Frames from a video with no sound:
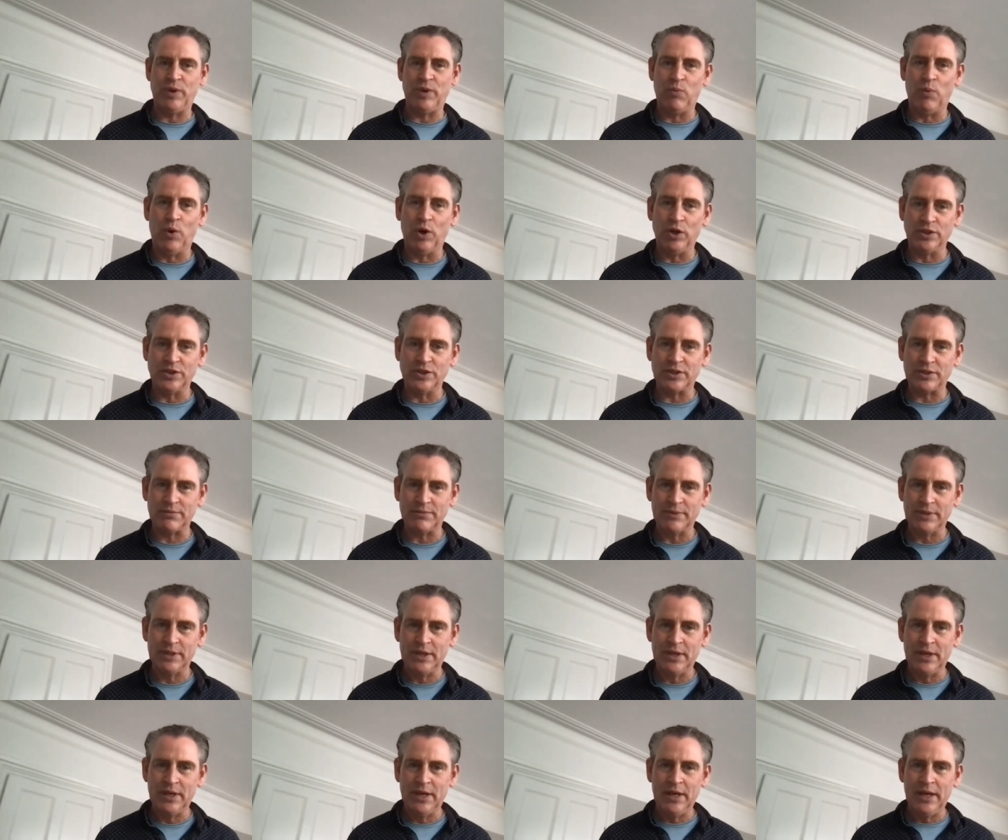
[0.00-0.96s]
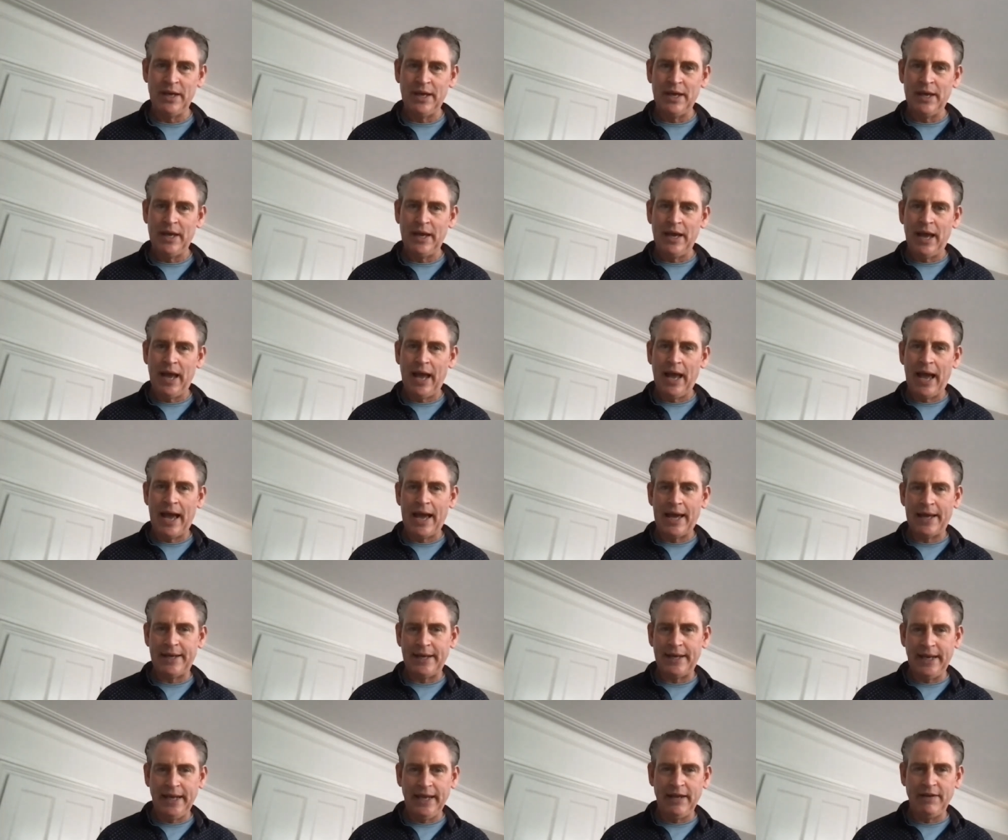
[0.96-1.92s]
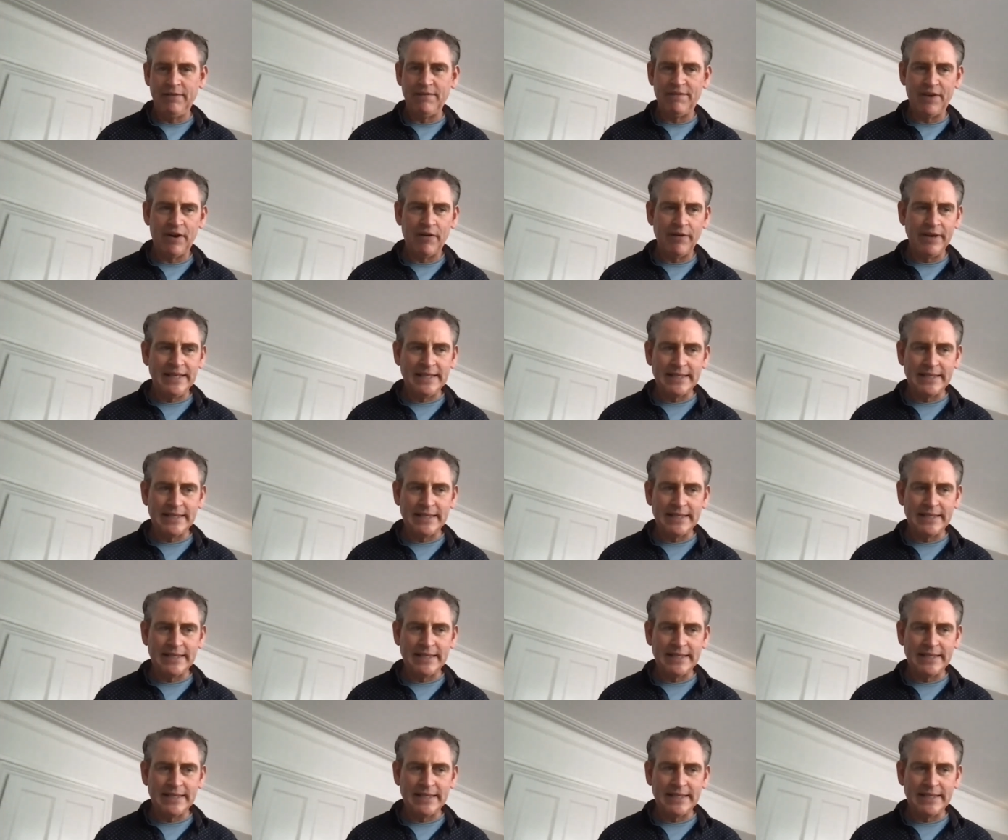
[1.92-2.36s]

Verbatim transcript: want? And in very